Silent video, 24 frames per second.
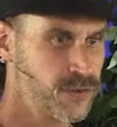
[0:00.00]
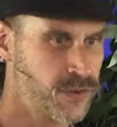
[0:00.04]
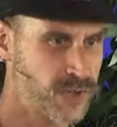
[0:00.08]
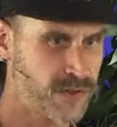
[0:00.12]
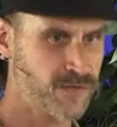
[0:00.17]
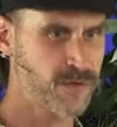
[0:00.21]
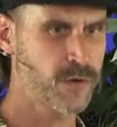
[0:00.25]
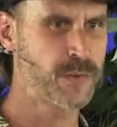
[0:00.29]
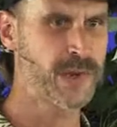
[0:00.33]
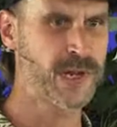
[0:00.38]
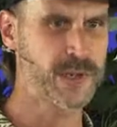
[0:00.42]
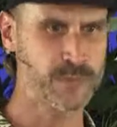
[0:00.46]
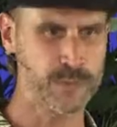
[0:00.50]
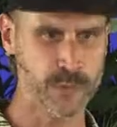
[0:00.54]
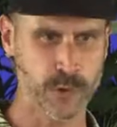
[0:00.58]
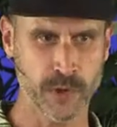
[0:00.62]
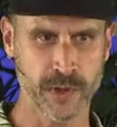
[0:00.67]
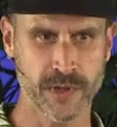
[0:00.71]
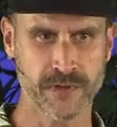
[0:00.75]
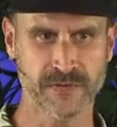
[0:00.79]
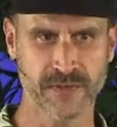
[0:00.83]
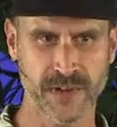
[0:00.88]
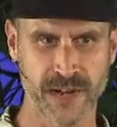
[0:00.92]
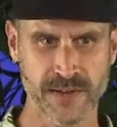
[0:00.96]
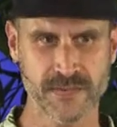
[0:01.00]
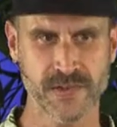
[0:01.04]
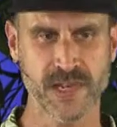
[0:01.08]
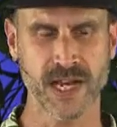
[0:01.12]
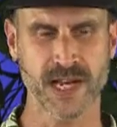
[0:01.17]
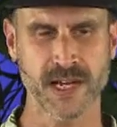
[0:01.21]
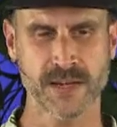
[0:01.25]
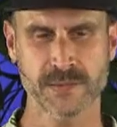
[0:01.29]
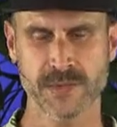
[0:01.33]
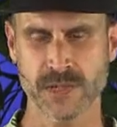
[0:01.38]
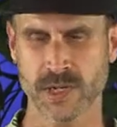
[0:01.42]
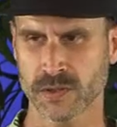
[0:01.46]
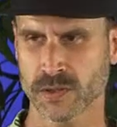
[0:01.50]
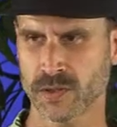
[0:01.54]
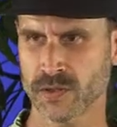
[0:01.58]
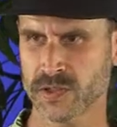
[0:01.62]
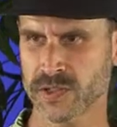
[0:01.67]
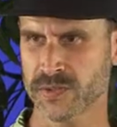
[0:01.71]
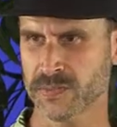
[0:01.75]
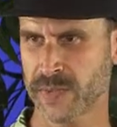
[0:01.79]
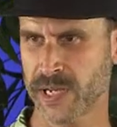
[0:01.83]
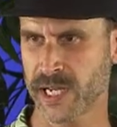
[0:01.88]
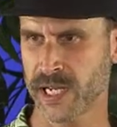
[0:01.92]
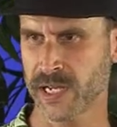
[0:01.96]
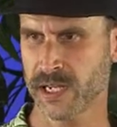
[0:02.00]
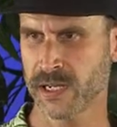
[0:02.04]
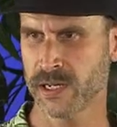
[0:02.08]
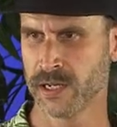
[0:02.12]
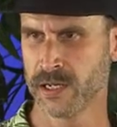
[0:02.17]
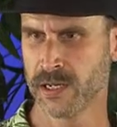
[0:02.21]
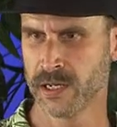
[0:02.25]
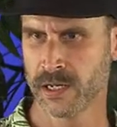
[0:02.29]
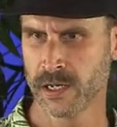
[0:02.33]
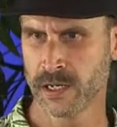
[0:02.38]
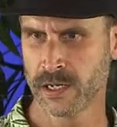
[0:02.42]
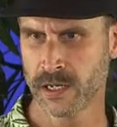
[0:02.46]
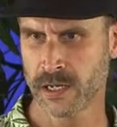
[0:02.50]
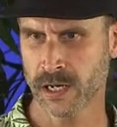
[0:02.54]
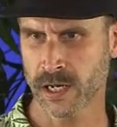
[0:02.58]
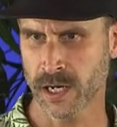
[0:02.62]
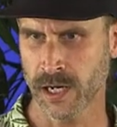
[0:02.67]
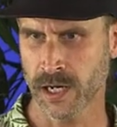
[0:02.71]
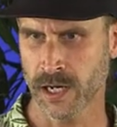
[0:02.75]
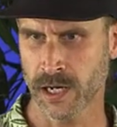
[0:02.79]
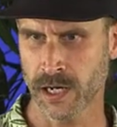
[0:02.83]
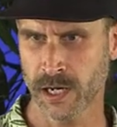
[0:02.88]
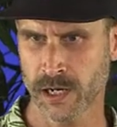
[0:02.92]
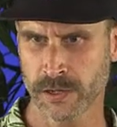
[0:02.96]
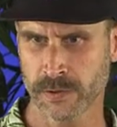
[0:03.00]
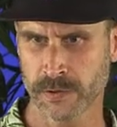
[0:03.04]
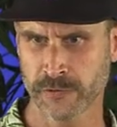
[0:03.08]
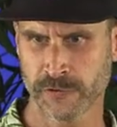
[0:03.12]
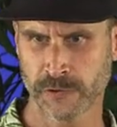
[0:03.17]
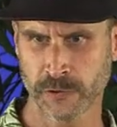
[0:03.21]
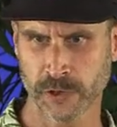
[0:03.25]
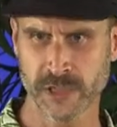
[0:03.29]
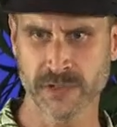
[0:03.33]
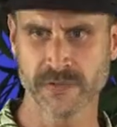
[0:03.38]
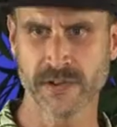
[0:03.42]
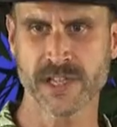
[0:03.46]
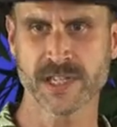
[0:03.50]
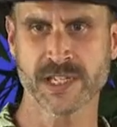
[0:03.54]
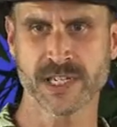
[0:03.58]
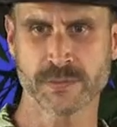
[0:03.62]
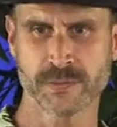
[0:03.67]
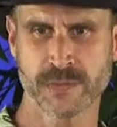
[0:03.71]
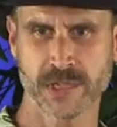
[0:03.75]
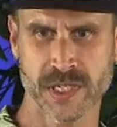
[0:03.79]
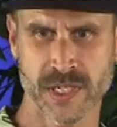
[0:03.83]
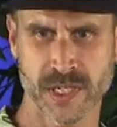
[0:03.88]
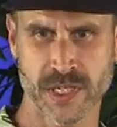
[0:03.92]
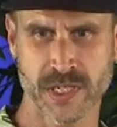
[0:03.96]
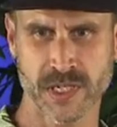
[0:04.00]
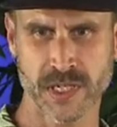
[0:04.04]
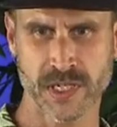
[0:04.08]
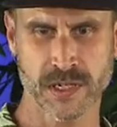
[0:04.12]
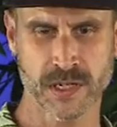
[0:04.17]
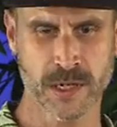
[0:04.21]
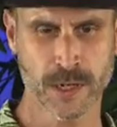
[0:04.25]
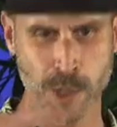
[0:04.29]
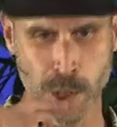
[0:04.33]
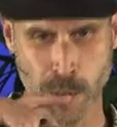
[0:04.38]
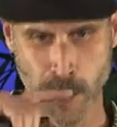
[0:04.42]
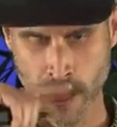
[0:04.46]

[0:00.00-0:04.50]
will never make more than five times our lowest paid uh, fully vested position.